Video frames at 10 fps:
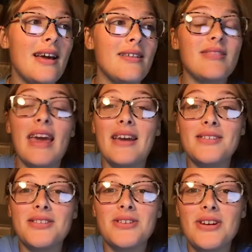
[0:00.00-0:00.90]
The
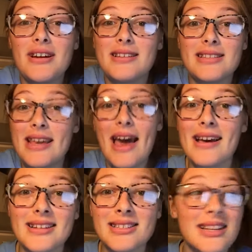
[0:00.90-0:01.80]
answer is
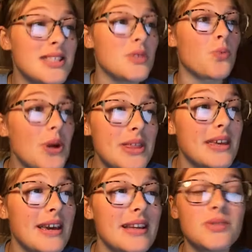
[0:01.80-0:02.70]
yes, it's worth
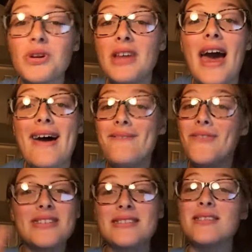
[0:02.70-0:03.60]
it. It's worth
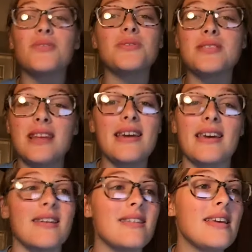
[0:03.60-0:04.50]
every single
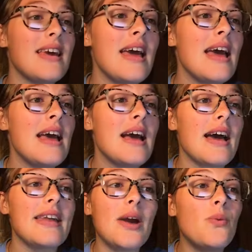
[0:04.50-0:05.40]
second.
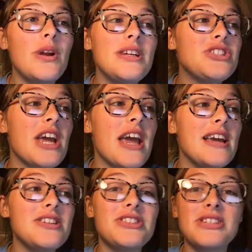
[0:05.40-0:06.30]
And I wouldn't
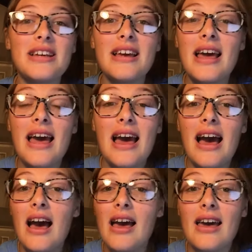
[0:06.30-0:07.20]
change
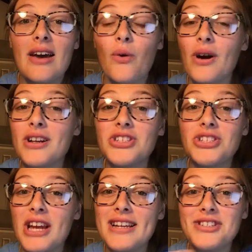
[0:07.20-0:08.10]
or
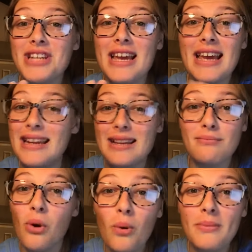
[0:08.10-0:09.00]
exchange any
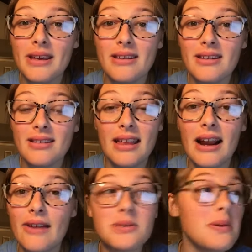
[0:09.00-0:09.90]
moment that
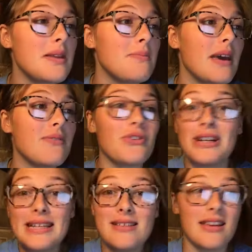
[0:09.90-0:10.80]
I've spent in band for
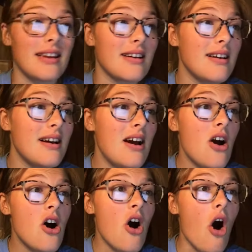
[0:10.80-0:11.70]
anything.
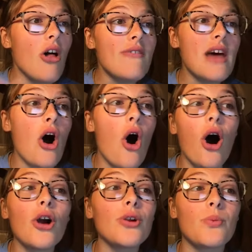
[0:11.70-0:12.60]
All of that
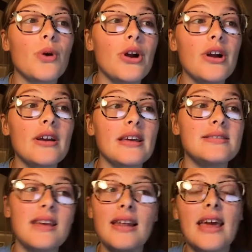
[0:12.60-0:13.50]
hard work and
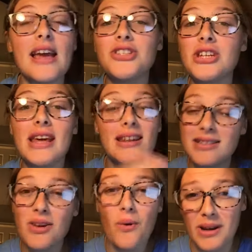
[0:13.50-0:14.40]
dedication,
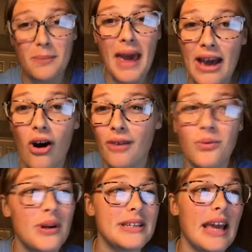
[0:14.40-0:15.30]
it's going to pay off
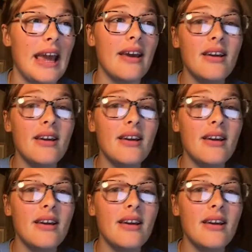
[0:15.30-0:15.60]
one day.